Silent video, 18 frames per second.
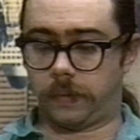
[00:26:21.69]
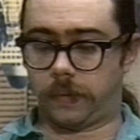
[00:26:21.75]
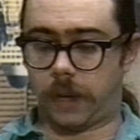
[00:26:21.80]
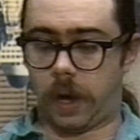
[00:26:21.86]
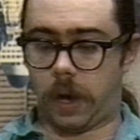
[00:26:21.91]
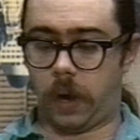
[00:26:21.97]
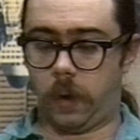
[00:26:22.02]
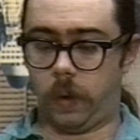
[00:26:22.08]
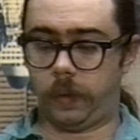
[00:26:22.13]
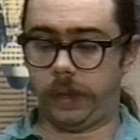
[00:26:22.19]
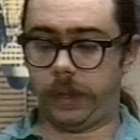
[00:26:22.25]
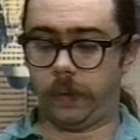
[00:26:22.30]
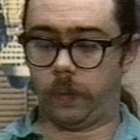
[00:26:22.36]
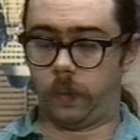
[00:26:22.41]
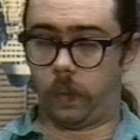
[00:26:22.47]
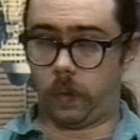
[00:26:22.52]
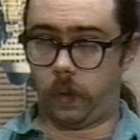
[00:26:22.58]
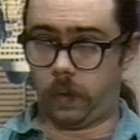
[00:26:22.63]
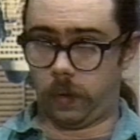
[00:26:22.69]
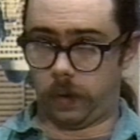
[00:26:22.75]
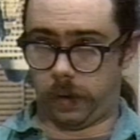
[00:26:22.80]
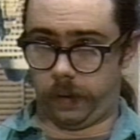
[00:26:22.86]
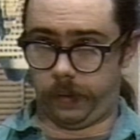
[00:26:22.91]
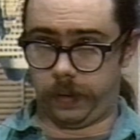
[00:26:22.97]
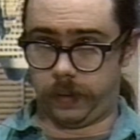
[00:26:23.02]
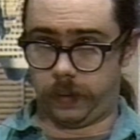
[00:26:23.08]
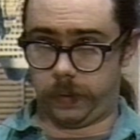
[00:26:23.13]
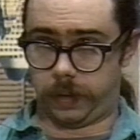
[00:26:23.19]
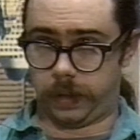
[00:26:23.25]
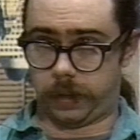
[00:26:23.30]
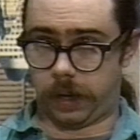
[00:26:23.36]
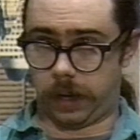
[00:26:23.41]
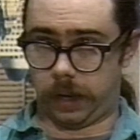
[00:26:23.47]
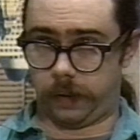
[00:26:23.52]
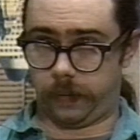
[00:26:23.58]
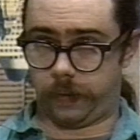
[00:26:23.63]
Holy War. This was the
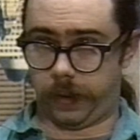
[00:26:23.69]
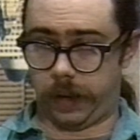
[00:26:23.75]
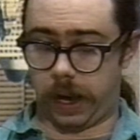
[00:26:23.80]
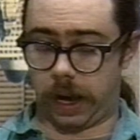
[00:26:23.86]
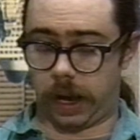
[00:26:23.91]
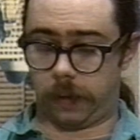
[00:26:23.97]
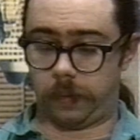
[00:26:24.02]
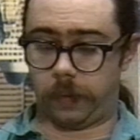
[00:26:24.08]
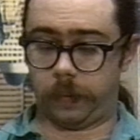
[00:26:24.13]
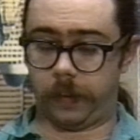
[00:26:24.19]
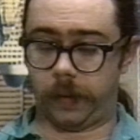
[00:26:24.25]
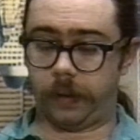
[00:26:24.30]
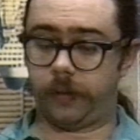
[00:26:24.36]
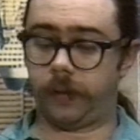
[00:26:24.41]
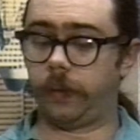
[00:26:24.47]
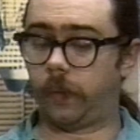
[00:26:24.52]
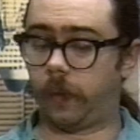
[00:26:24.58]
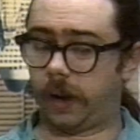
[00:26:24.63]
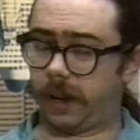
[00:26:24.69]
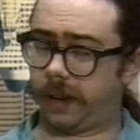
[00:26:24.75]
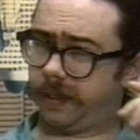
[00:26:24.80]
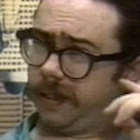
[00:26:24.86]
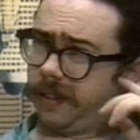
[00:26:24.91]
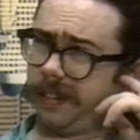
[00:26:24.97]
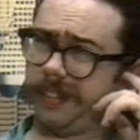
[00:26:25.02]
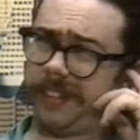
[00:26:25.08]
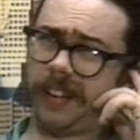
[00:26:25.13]
title for the album that she wanted.